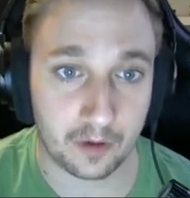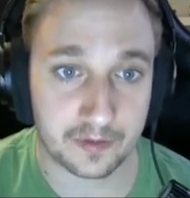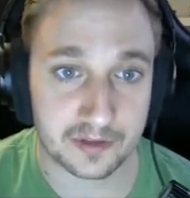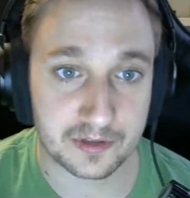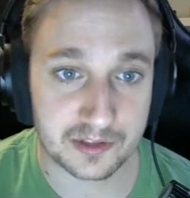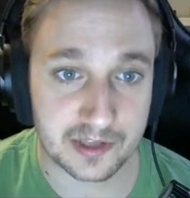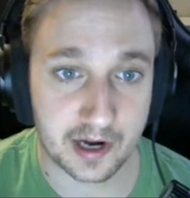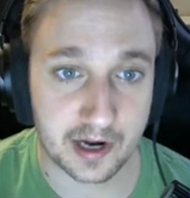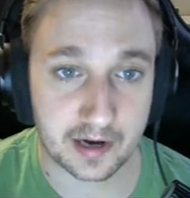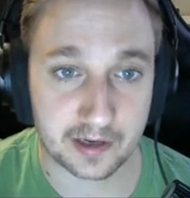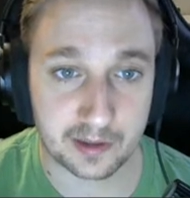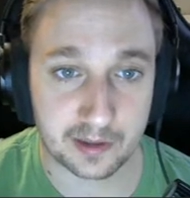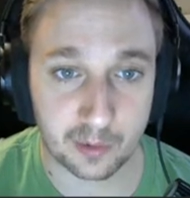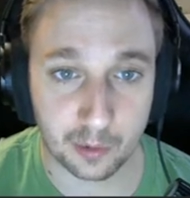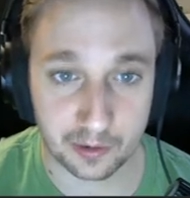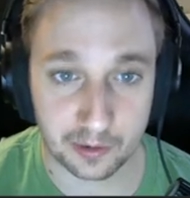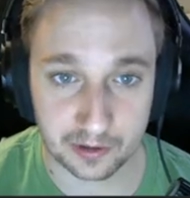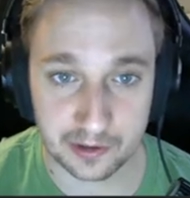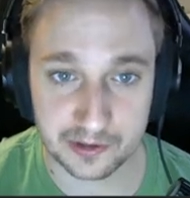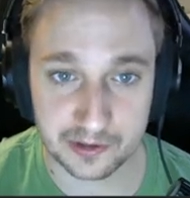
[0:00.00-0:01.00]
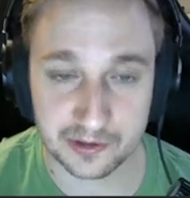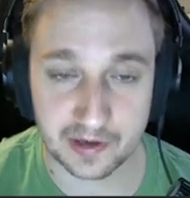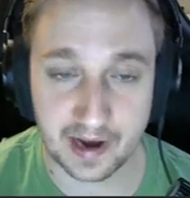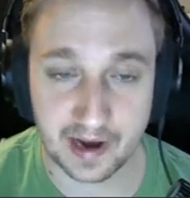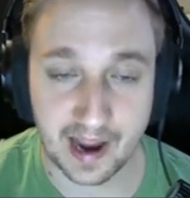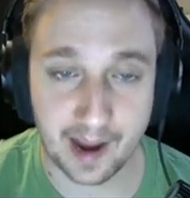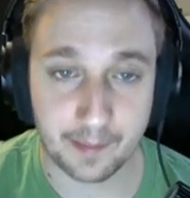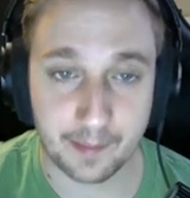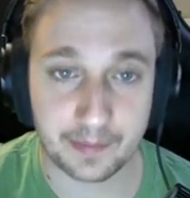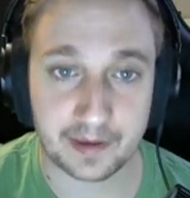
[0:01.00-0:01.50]
these dotted quarter notes are
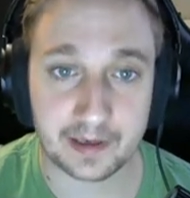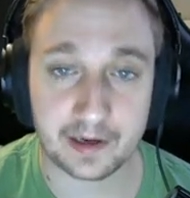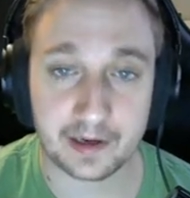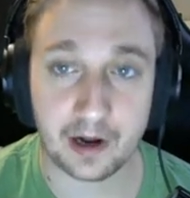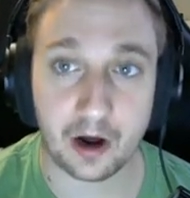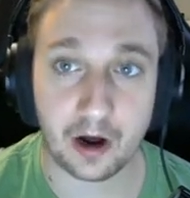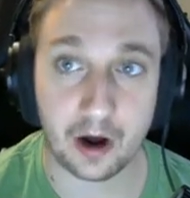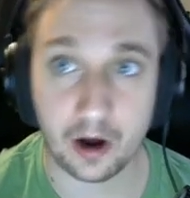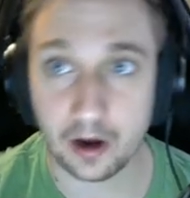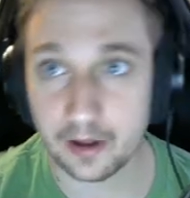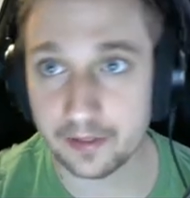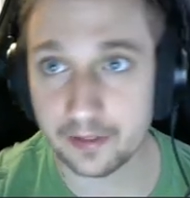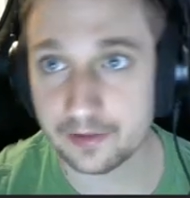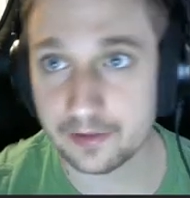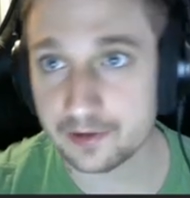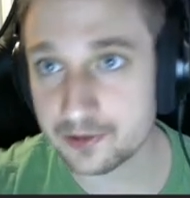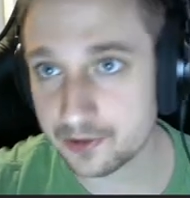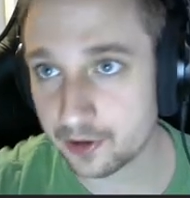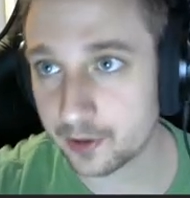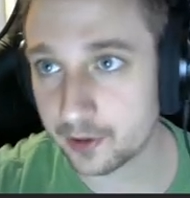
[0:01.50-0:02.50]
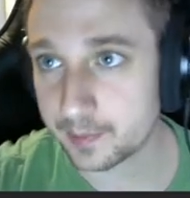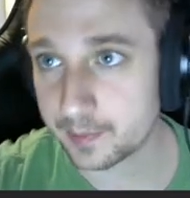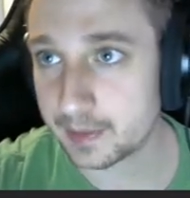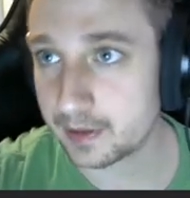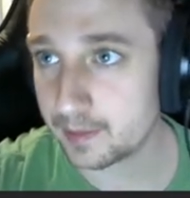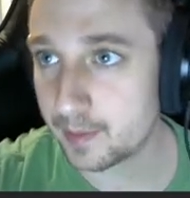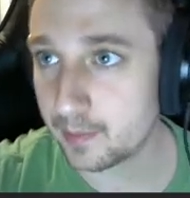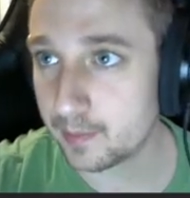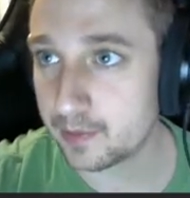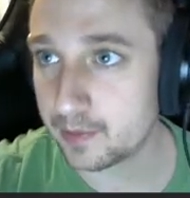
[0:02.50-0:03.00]
happening on the strong beat.
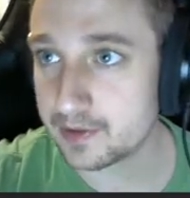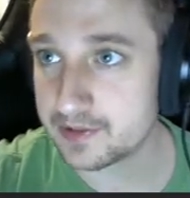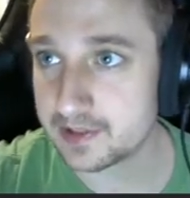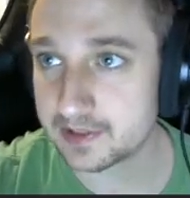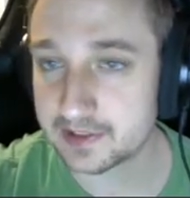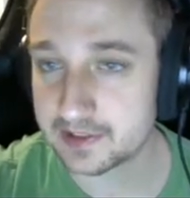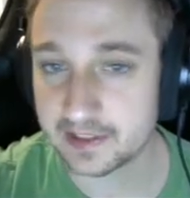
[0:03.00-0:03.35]
Remember in 6/8